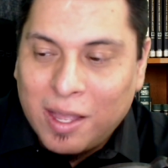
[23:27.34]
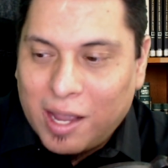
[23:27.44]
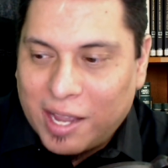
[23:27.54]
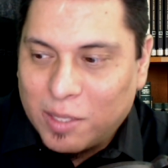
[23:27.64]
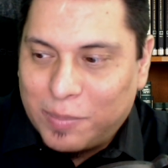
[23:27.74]

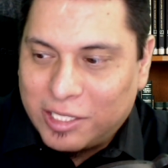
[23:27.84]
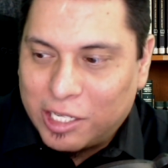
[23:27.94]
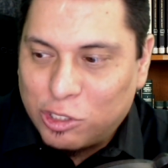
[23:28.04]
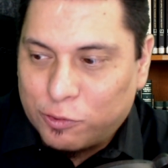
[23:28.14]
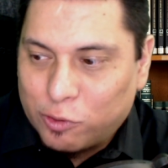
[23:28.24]
and the
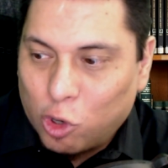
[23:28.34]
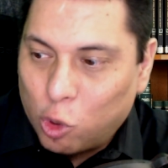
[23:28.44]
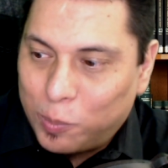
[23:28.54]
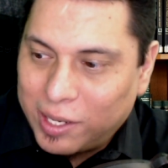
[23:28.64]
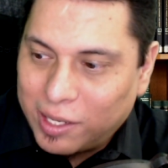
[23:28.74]
potential for
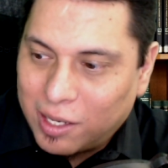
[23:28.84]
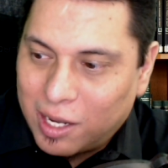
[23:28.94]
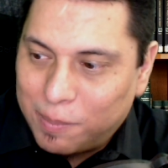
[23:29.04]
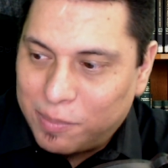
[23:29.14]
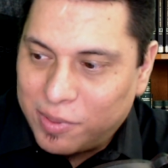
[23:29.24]
opening
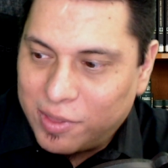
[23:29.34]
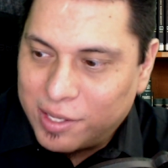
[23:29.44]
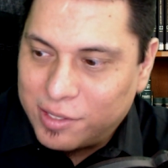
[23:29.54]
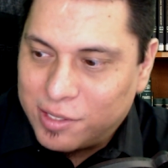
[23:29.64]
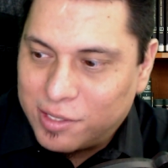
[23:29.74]
up
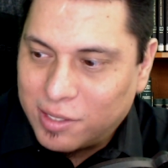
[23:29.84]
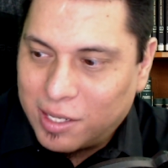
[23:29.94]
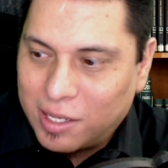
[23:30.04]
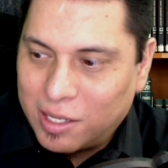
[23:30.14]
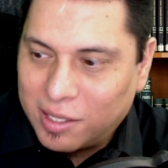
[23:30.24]
this
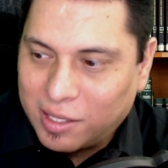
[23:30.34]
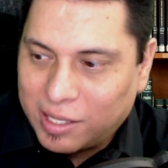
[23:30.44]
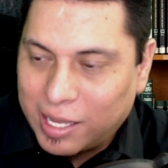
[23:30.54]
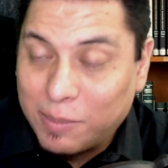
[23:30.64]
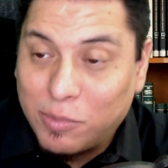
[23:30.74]
uh,
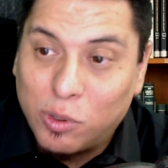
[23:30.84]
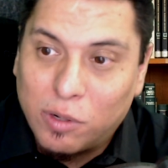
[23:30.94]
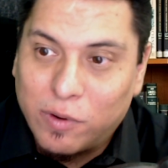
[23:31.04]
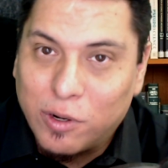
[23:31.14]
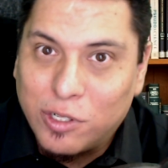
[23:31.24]
game
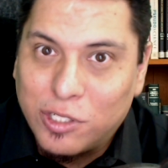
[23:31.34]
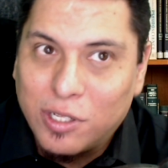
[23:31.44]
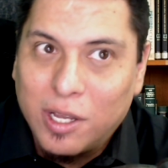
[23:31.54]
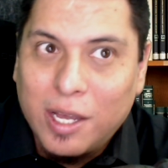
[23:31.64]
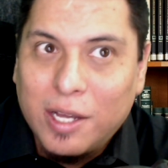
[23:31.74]
universe
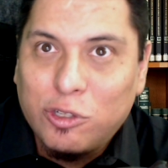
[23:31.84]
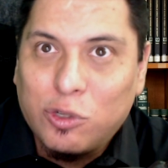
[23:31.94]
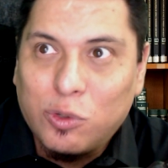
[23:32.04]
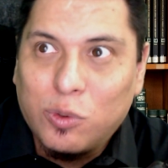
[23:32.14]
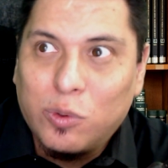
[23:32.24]

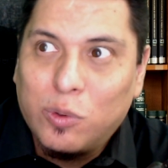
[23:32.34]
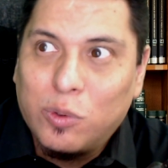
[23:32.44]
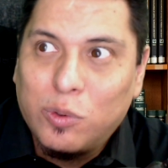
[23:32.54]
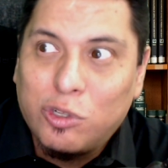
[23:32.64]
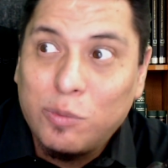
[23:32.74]

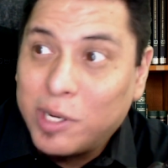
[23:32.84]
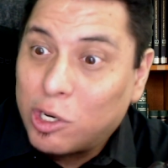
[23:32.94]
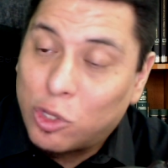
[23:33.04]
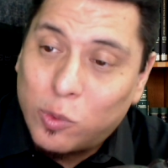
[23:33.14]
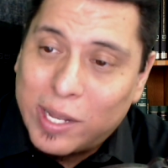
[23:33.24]
to to
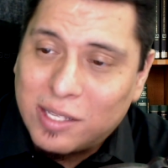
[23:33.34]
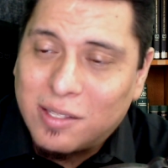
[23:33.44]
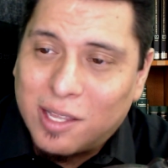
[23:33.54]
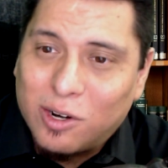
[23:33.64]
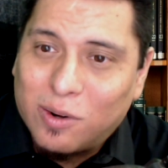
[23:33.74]
bigger threats
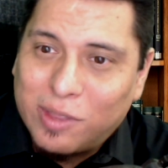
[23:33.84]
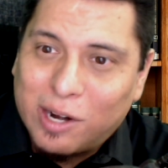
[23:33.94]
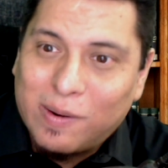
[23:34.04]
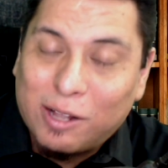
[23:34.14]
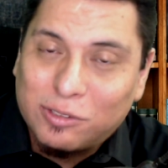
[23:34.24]
that are that
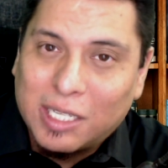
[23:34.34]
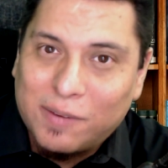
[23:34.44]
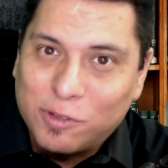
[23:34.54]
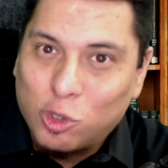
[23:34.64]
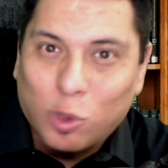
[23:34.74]
are outside
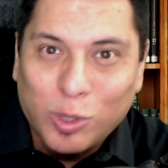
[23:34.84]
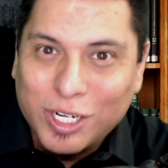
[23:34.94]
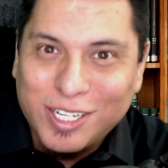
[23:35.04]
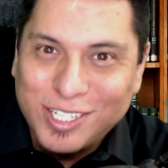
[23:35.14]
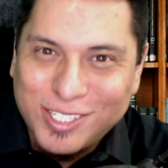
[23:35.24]
of its normal
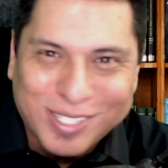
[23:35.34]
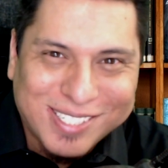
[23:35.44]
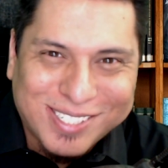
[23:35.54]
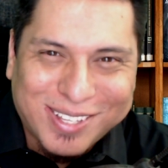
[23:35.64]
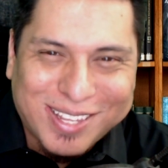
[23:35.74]

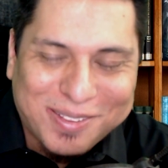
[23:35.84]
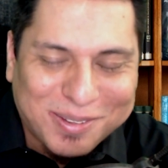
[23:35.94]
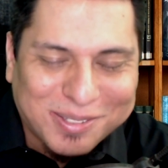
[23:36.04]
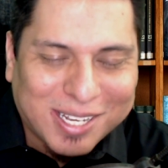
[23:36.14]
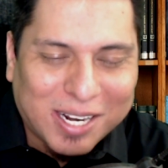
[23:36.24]
conditions. So I thought it
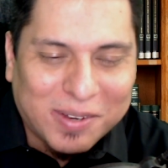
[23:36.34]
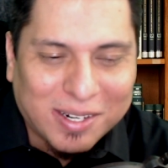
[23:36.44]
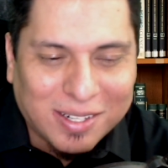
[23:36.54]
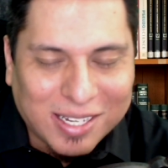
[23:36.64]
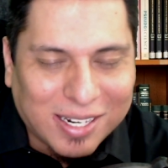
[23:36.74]
was kind of
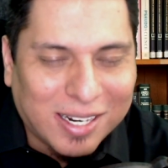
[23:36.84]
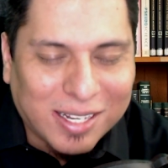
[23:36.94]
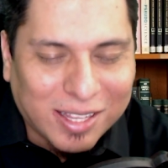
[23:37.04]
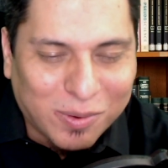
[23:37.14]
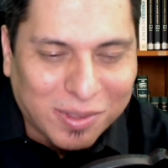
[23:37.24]
a neat
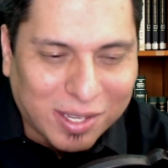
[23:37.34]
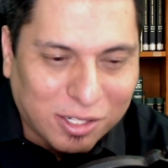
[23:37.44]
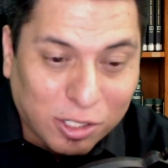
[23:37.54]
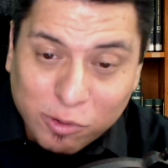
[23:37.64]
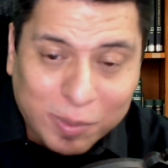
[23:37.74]
ending there at the
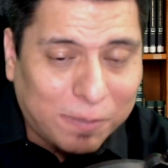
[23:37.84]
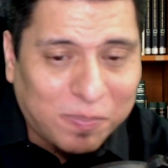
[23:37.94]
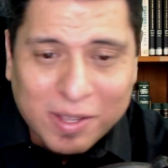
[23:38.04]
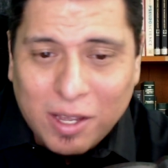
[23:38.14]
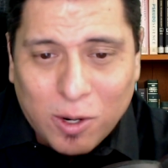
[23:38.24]
end. So for me,
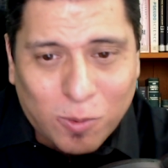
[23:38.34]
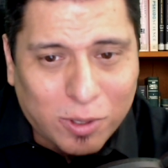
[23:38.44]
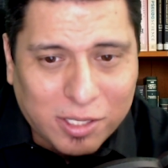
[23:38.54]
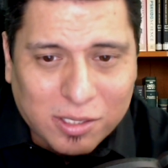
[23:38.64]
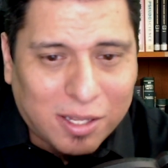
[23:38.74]

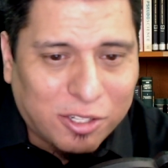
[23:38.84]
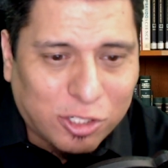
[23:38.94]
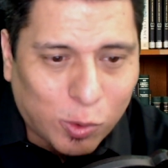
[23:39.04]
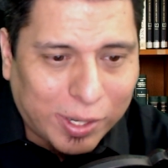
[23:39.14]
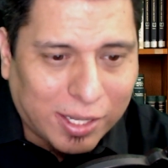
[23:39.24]
really solid
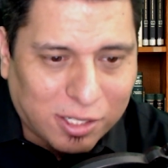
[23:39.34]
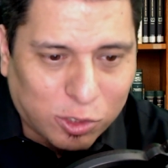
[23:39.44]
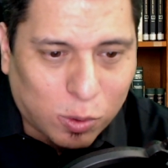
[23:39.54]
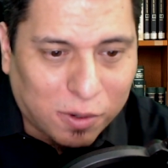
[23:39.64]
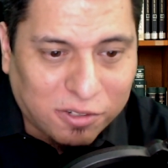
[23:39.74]
story, gets a
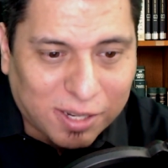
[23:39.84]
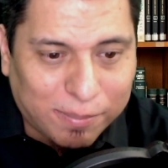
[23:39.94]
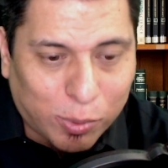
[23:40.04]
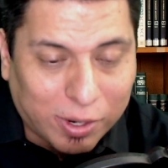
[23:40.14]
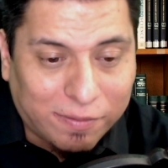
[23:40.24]
score of
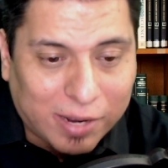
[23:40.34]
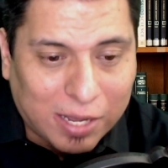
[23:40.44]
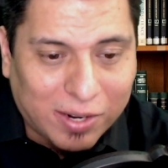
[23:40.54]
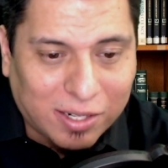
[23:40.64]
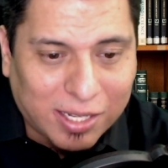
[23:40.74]

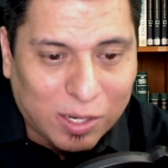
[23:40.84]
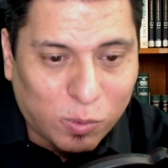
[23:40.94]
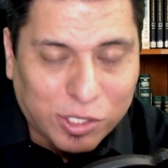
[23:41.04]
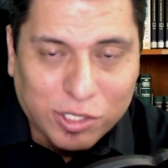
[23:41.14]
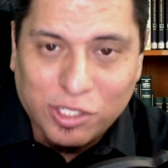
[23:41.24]
7.5 out of 10,
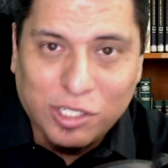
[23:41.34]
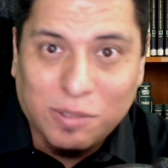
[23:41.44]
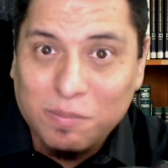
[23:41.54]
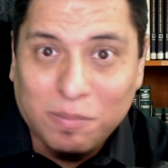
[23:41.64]
which is just